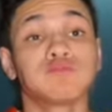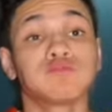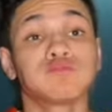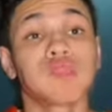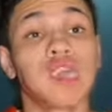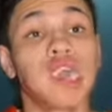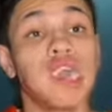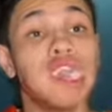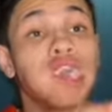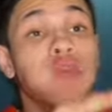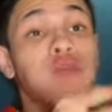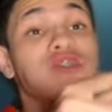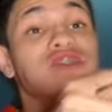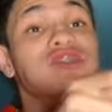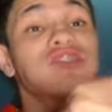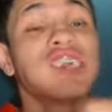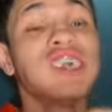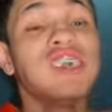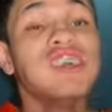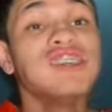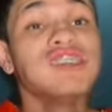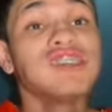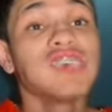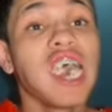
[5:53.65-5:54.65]
And it was
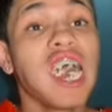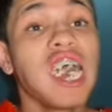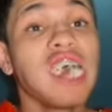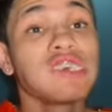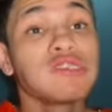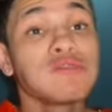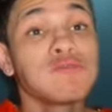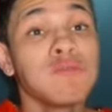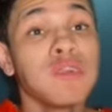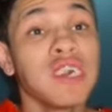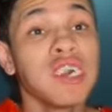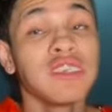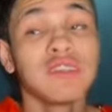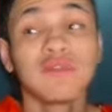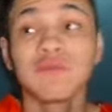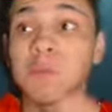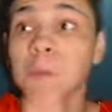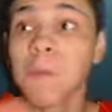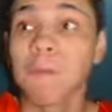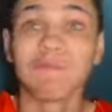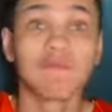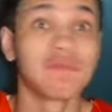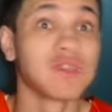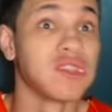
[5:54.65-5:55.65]
Keyshawn Smith
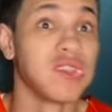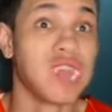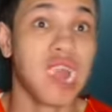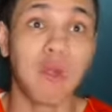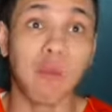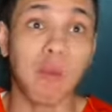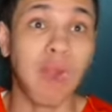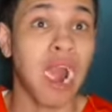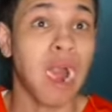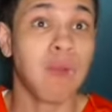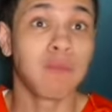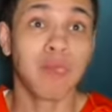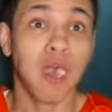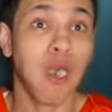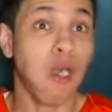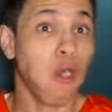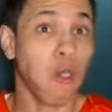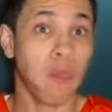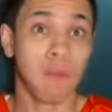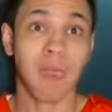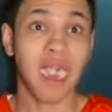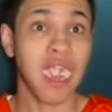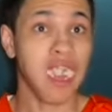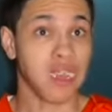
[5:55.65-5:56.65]
that robbed the
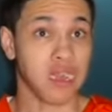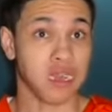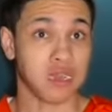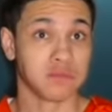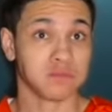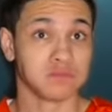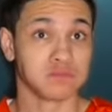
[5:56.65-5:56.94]
whole bank.